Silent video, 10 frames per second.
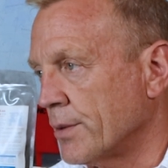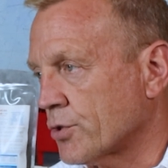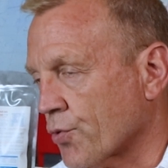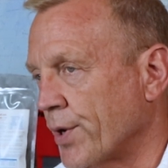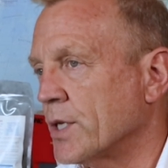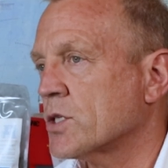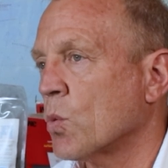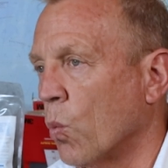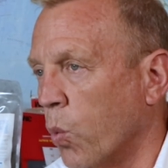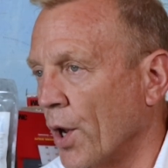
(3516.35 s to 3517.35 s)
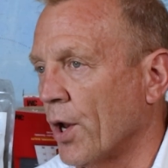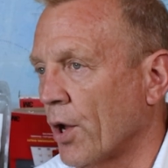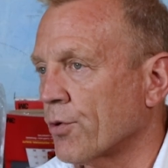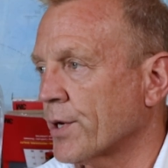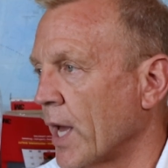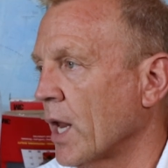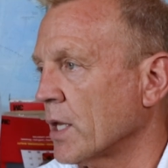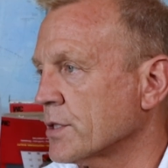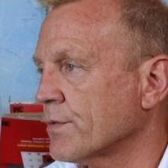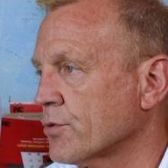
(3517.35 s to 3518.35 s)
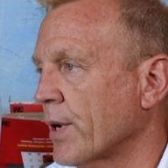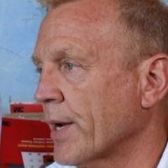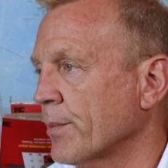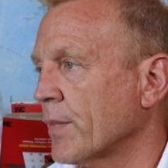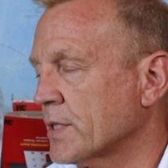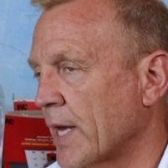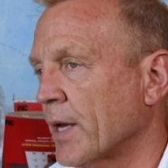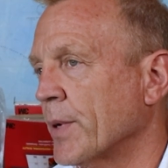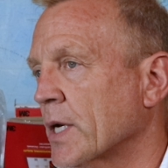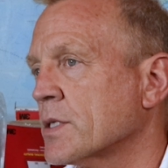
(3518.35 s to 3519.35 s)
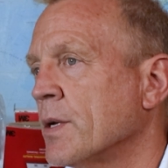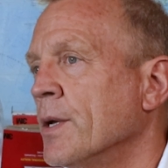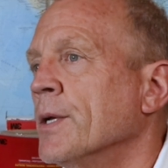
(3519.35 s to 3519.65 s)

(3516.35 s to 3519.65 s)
treats 100 gallons of tank mix.